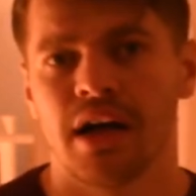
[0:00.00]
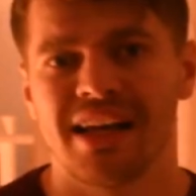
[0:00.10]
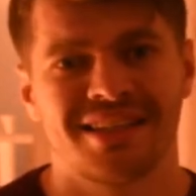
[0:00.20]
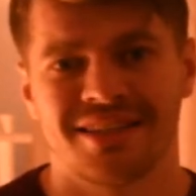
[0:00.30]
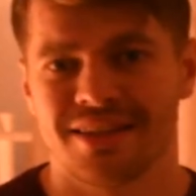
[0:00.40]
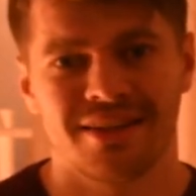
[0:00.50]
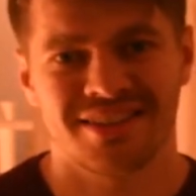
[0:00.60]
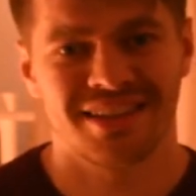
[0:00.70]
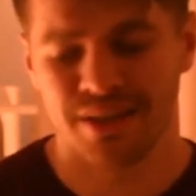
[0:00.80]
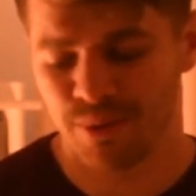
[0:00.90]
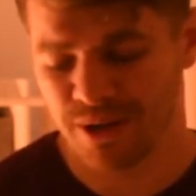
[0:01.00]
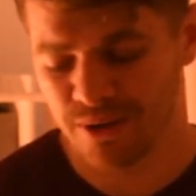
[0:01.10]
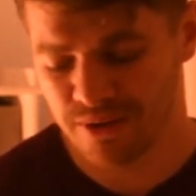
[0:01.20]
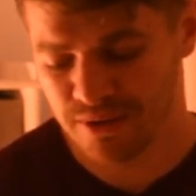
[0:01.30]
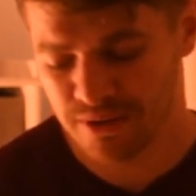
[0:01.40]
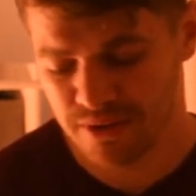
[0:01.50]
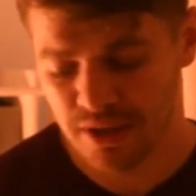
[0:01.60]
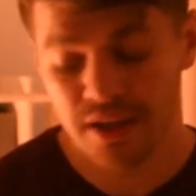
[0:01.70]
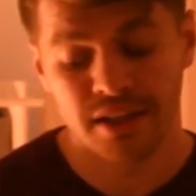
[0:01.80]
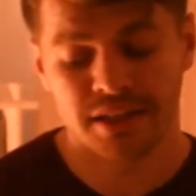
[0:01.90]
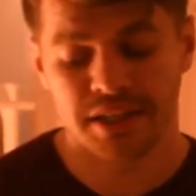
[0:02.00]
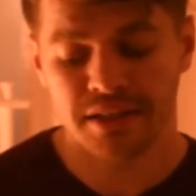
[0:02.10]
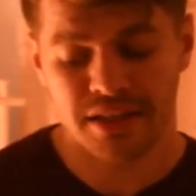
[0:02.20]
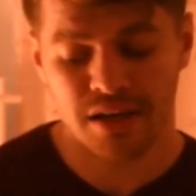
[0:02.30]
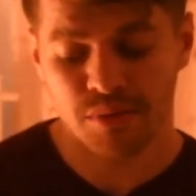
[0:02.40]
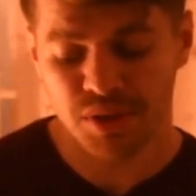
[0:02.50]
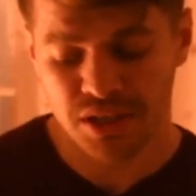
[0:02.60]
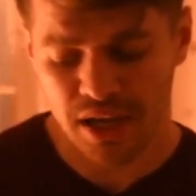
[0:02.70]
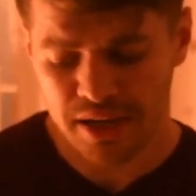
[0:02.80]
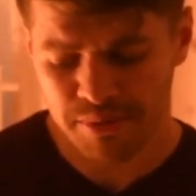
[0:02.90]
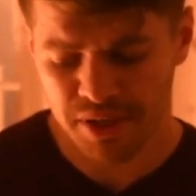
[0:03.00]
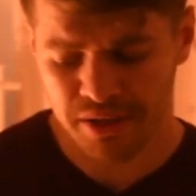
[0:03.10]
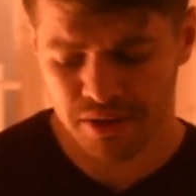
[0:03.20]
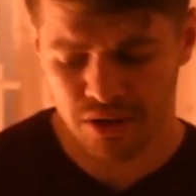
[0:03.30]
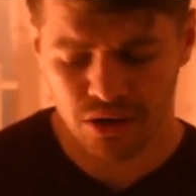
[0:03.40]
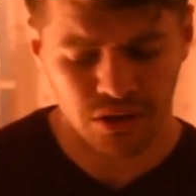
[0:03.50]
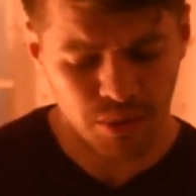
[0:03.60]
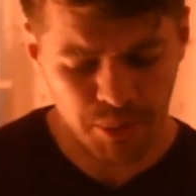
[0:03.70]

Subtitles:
"I certainly will. Sit down beside me on the